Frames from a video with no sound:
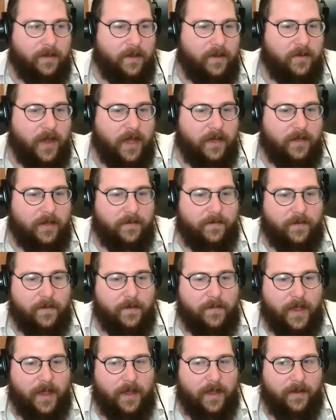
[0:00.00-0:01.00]
low end,
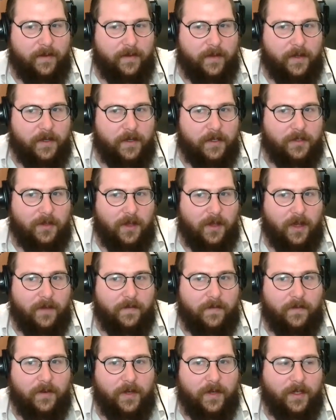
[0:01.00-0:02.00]
from that initial
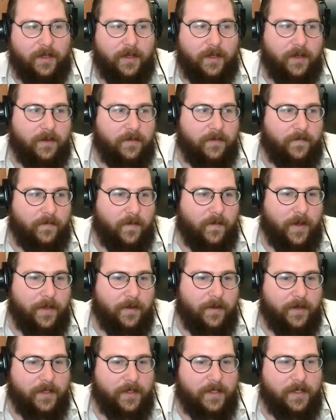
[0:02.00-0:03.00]
offering of
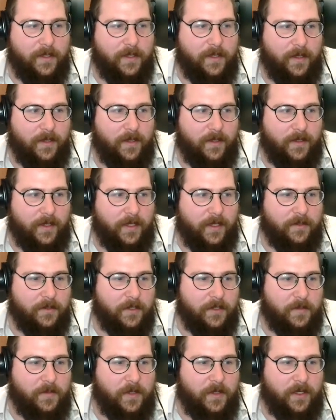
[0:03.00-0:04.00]
whether it's the
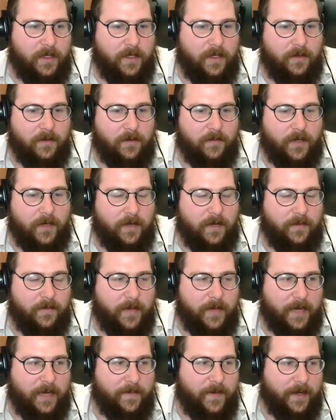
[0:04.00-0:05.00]
English speaking or whatever, the
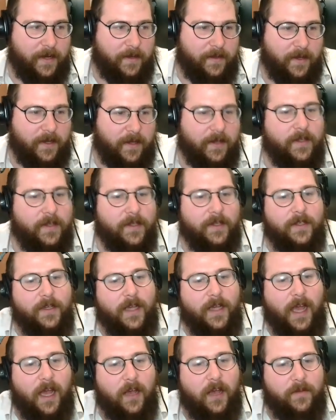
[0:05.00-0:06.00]
backpack thing,
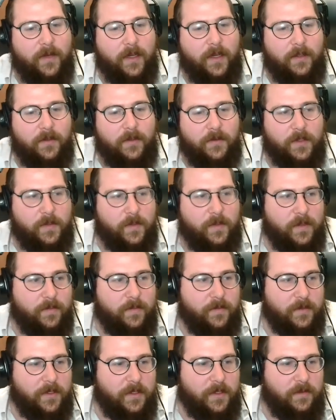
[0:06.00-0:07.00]
how many of those
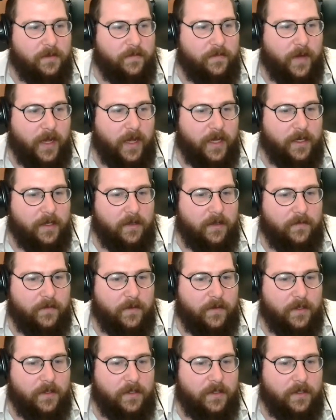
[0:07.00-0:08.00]
people do you find
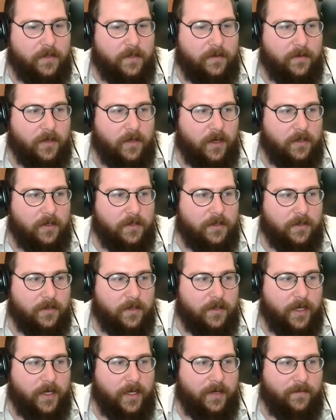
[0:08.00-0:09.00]
convert into
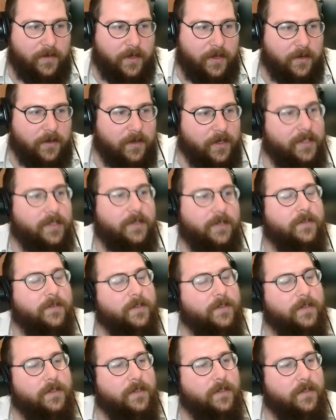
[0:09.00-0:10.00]
larger and recurring
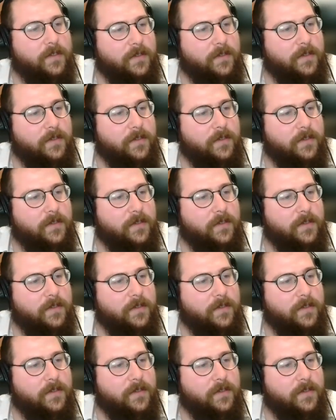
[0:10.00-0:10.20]
donors?